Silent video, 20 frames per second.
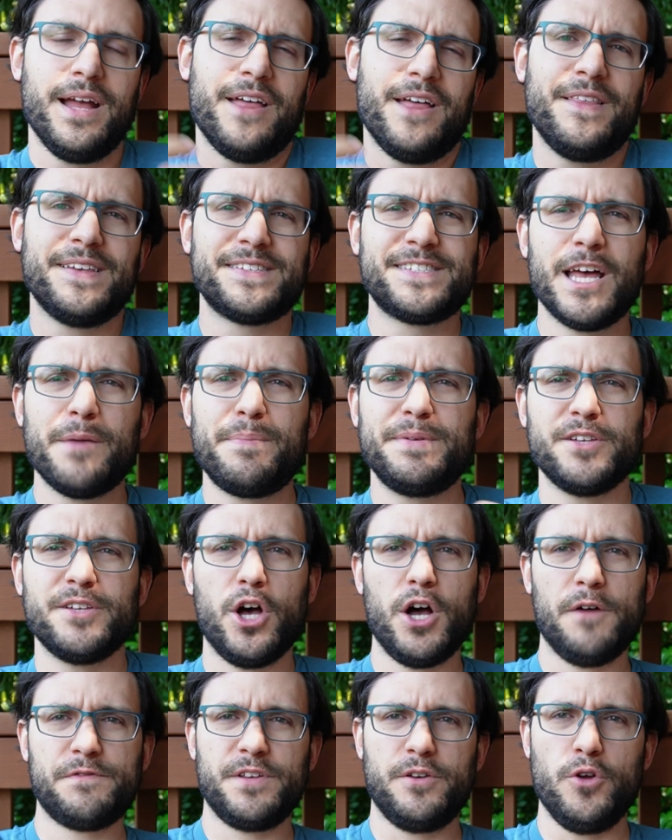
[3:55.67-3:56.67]
This step is
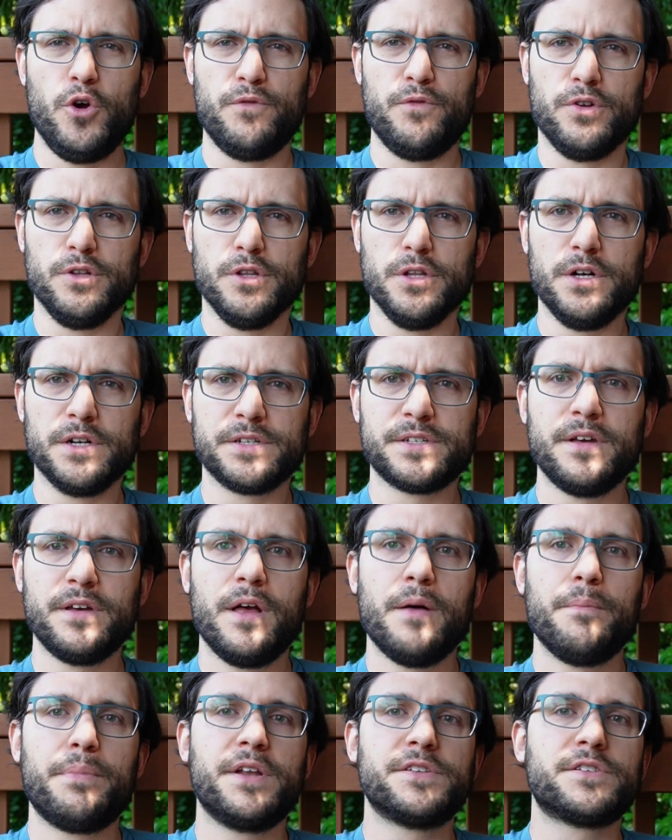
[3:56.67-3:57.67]
often overlooked,
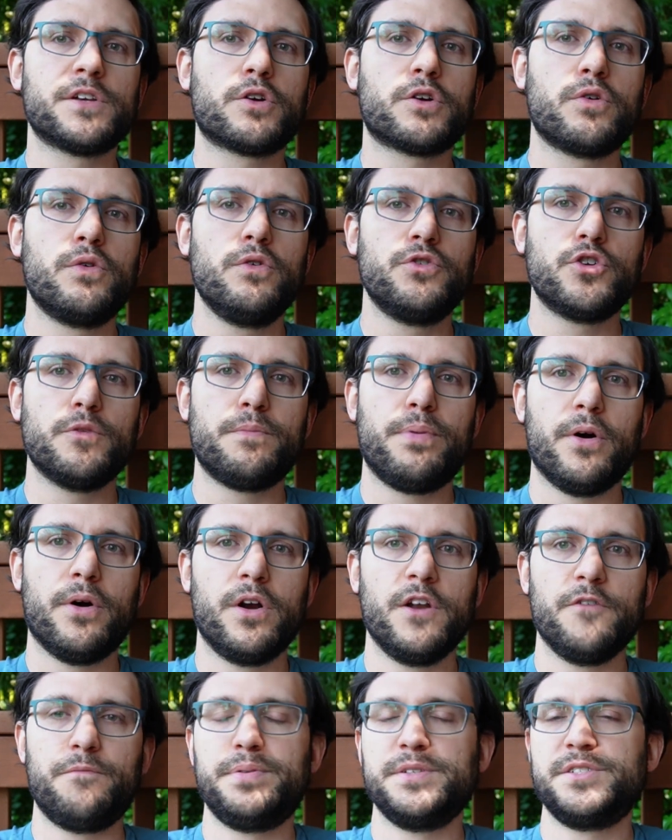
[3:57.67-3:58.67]
but it's a crucial
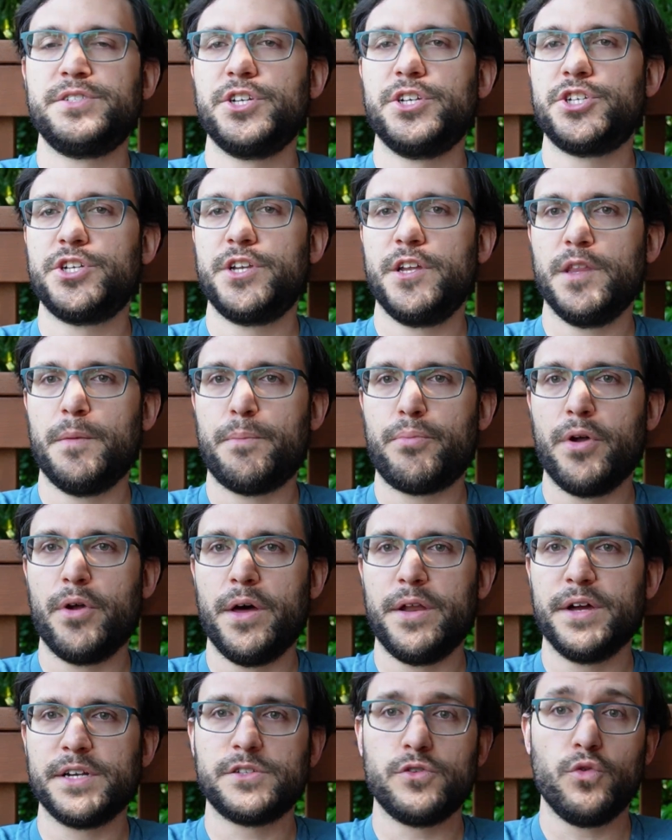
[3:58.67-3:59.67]
part of positioning the
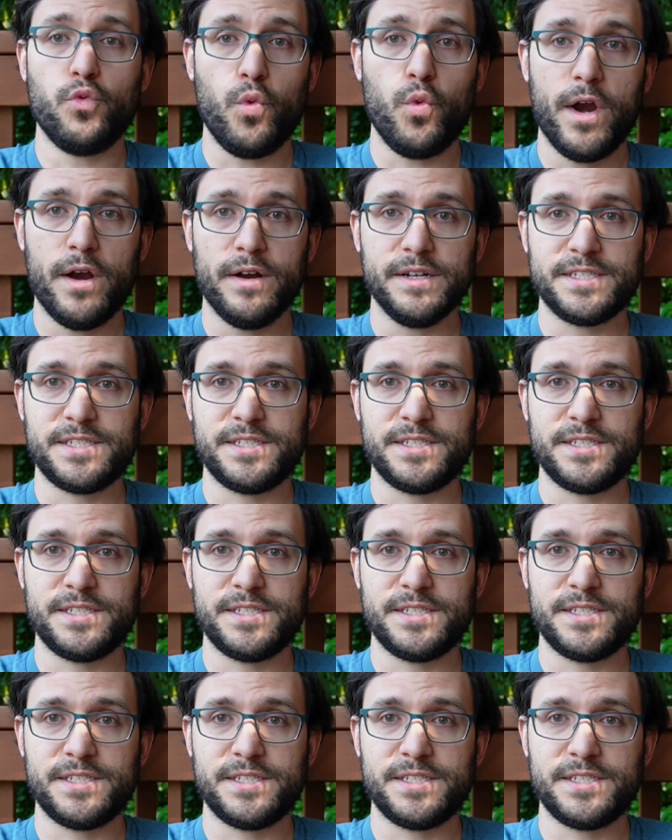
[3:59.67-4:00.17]
product to where it